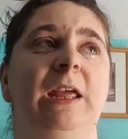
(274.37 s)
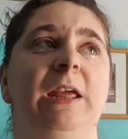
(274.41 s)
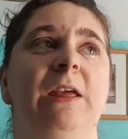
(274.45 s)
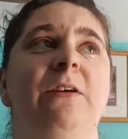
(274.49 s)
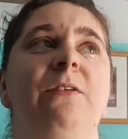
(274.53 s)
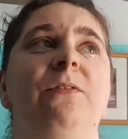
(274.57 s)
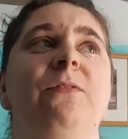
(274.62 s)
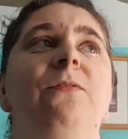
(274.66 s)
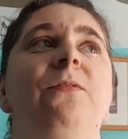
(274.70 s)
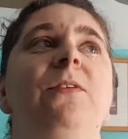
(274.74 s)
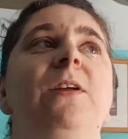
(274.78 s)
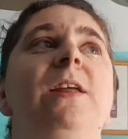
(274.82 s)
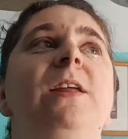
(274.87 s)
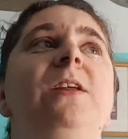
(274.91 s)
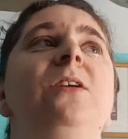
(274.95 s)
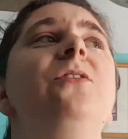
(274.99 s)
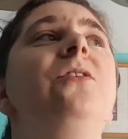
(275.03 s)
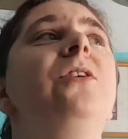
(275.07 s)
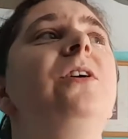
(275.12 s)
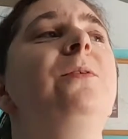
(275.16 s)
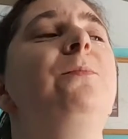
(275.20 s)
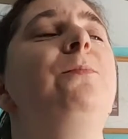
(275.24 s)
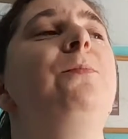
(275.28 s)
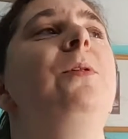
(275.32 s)
if you
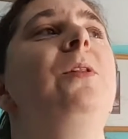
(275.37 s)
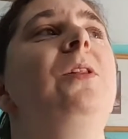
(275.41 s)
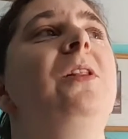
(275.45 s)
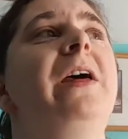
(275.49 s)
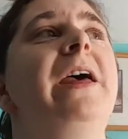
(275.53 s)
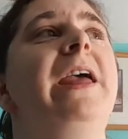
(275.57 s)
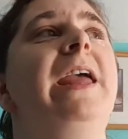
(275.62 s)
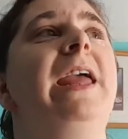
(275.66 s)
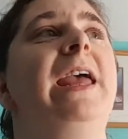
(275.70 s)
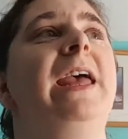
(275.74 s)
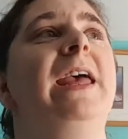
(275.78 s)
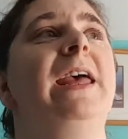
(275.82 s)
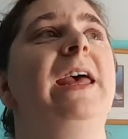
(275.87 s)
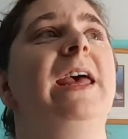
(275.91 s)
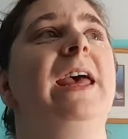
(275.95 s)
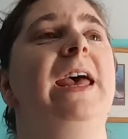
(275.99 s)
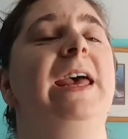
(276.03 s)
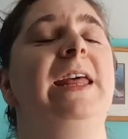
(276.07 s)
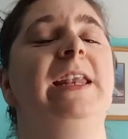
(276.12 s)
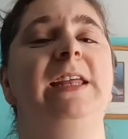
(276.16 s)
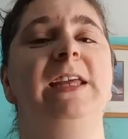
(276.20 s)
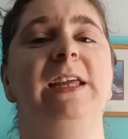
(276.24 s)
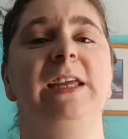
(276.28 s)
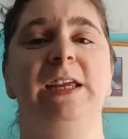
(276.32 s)
could play
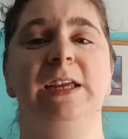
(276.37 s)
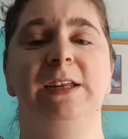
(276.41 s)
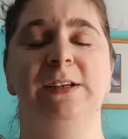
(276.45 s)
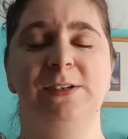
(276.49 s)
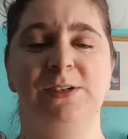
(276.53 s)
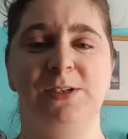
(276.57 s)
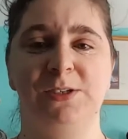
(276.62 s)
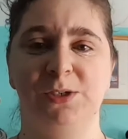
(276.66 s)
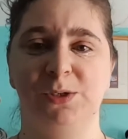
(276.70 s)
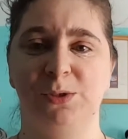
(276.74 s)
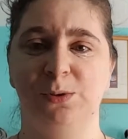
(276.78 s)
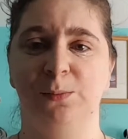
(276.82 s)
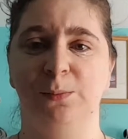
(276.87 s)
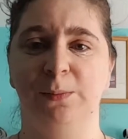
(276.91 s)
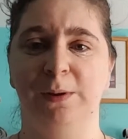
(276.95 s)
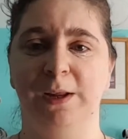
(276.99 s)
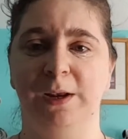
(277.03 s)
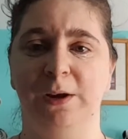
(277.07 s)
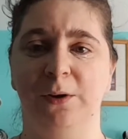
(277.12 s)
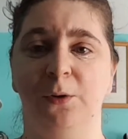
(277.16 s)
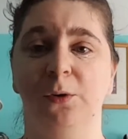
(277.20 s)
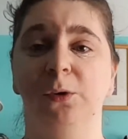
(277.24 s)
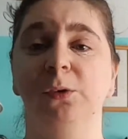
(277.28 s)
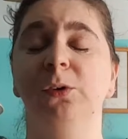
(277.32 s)
any
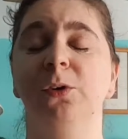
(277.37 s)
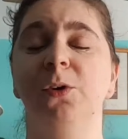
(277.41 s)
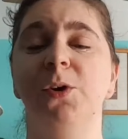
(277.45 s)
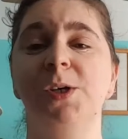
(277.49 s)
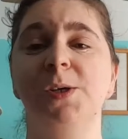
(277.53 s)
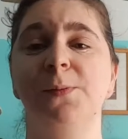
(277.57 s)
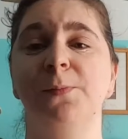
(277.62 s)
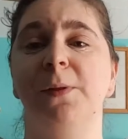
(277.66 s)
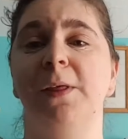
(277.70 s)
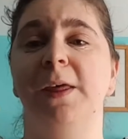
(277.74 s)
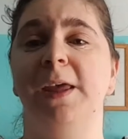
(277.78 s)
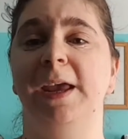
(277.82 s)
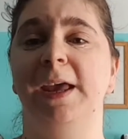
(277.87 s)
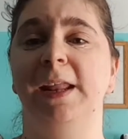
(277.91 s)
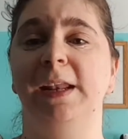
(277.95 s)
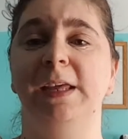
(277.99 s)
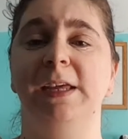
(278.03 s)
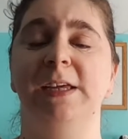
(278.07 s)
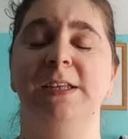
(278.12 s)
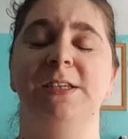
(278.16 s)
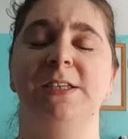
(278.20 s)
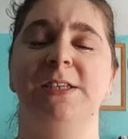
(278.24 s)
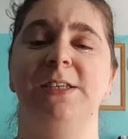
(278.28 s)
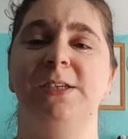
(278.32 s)
instrument or learn to play any
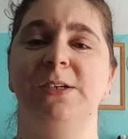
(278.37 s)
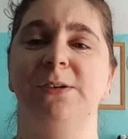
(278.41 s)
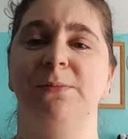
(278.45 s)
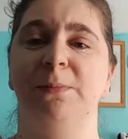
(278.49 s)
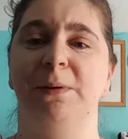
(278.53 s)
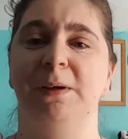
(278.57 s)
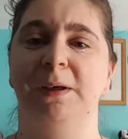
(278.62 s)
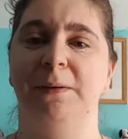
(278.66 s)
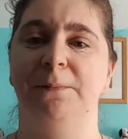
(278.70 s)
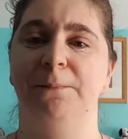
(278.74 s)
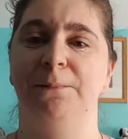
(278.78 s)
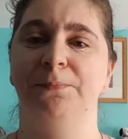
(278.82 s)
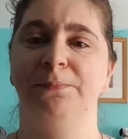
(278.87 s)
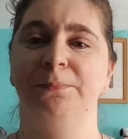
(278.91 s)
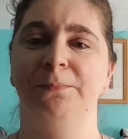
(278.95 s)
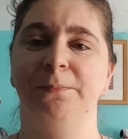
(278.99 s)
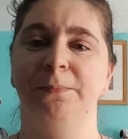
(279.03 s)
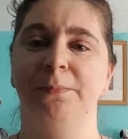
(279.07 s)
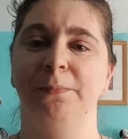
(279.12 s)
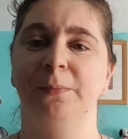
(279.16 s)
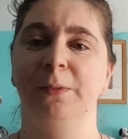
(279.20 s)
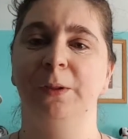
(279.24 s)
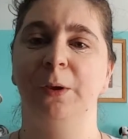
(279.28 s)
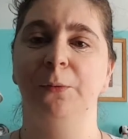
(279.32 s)
instrument,
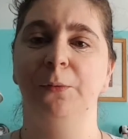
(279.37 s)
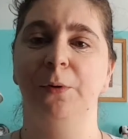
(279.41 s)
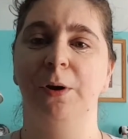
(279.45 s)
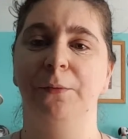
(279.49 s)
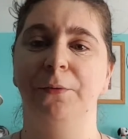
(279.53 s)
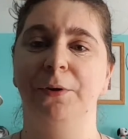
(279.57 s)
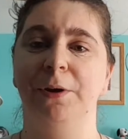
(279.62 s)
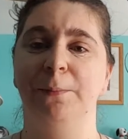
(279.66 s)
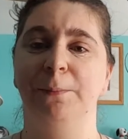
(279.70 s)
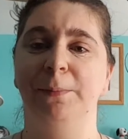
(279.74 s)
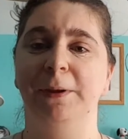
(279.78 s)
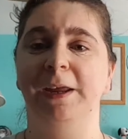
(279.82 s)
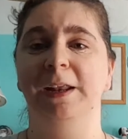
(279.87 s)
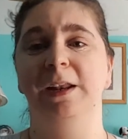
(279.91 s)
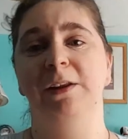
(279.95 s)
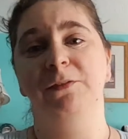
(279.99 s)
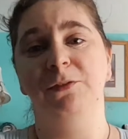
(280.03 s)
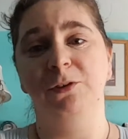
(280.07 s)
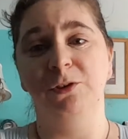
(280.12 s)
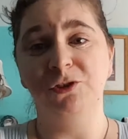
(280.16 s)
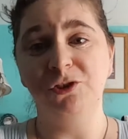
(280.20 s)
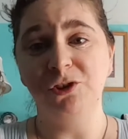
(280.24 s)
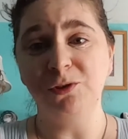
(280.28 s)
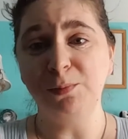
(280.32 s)
what would it be? And
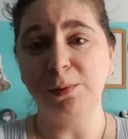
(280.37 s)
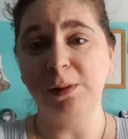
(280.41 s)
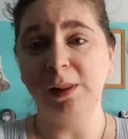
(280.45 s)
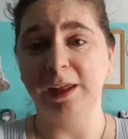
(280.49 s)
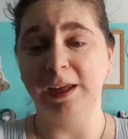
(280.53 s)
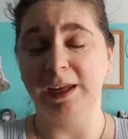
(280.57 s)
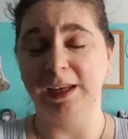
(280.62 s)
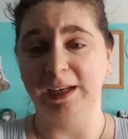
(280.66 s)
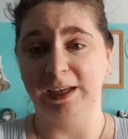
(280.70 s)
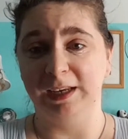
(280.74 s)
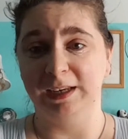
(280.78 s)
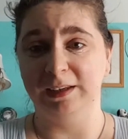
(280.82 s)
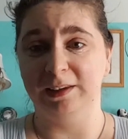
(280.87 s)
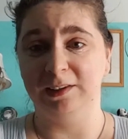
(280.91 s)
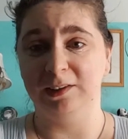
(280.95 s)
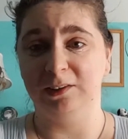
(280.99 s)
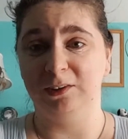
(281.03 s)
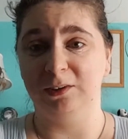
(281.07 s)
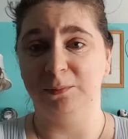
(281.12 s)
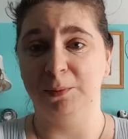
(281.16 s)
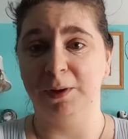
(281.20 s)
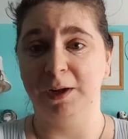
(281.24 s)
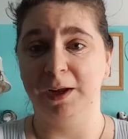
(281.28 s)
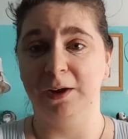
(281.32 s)
if you do play an
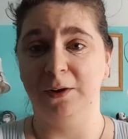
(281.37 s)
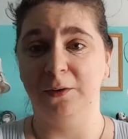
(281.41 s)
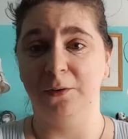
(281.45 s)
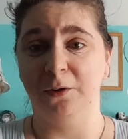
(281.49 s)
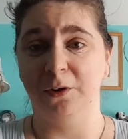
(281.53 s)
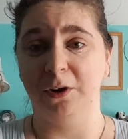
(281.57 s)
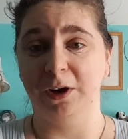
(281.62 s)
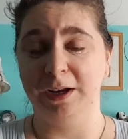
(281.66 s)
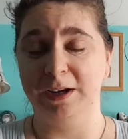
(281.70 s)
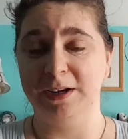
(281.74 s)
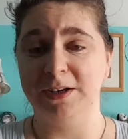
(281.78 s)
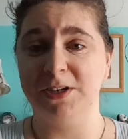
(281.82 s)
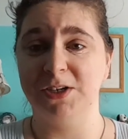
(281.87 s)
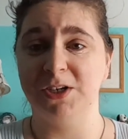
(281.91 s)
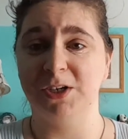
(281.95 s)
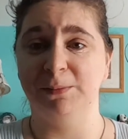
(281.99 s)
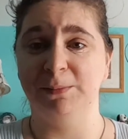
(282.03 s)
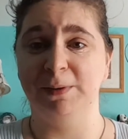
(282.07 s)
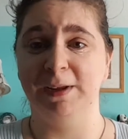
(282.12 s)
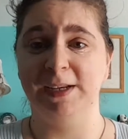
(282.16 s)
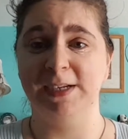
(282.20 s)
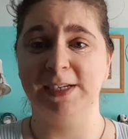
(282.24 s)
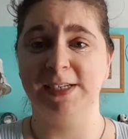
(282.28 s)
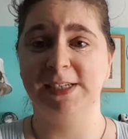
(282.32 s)
instrument or
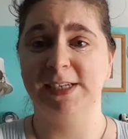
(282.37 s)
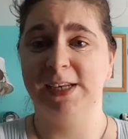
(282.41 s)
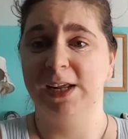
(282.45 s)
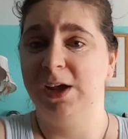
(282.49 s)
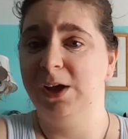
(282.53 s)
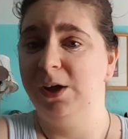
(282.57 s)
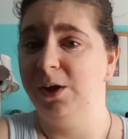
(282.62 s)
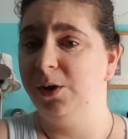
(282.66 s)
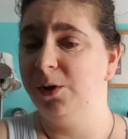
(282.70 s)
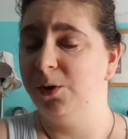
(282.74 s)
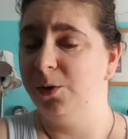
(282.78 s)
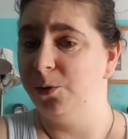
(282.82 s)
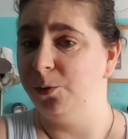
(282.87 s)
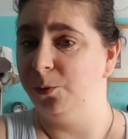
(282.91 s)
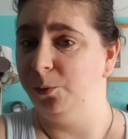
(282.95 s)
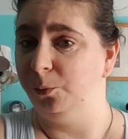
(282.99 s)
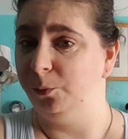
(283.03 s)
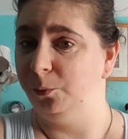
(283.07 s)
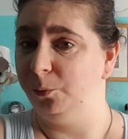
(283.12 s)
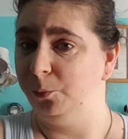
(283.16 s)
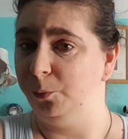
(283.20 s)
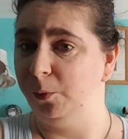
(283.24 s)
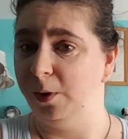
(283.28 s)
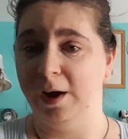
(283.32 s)
instruments,
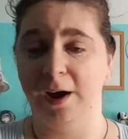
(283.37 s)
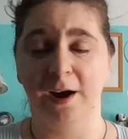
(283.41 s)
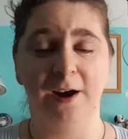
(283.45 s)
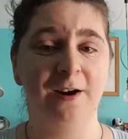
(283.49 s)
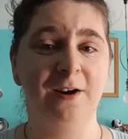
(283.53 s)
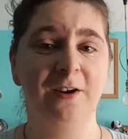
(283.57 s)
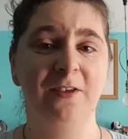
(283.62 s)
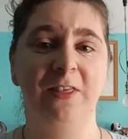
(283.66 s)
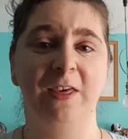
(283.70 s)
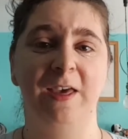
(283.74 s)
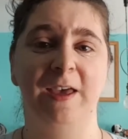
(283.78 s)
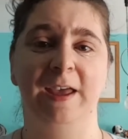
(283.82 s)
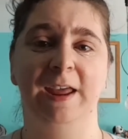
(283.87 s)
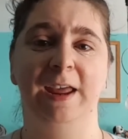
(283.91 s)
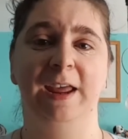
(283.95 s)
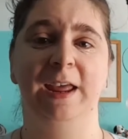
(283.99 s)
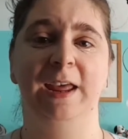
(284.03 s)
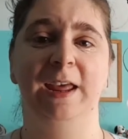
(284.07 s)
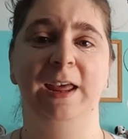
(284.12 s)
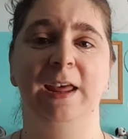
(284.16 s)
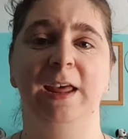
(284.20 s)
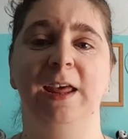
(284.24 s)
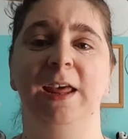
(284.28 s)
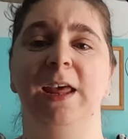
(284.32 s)
what are they?
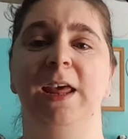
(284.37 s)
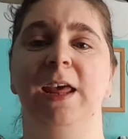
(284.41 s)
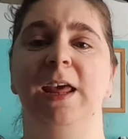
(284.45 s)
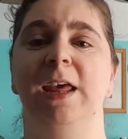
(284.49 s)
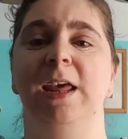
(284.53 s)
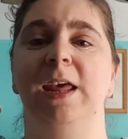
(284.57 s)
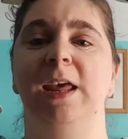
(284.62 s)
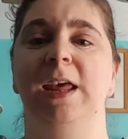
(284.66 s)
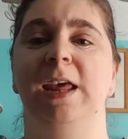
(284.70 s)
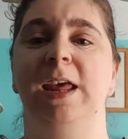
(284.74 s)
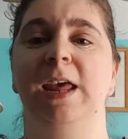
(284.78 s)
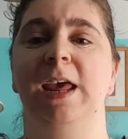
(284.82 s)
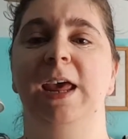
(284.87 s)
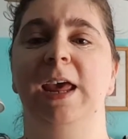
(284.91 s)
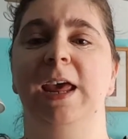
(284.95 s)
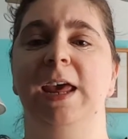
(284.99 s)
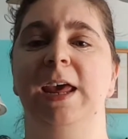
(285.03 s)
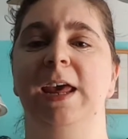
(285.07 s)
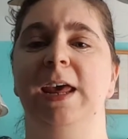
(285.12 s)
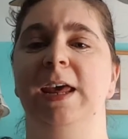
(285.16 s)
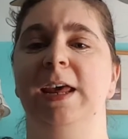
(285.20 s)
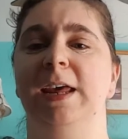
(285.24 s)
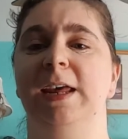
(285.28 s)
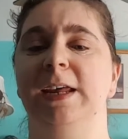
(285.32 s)

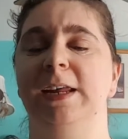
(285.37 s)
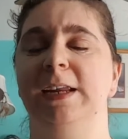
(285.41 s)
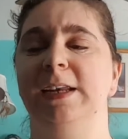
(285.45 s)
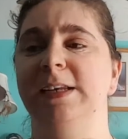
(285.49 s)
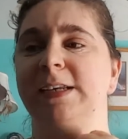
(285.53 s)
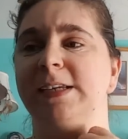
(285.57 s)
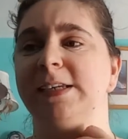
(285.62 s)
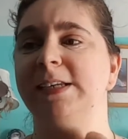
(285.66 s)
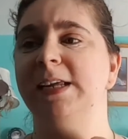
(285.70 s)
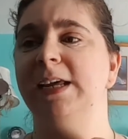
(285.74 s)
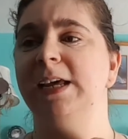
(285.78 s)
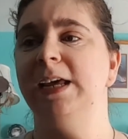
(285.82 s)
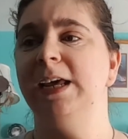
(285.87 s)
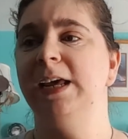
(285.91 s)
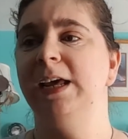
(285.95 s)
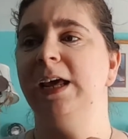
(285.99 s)
And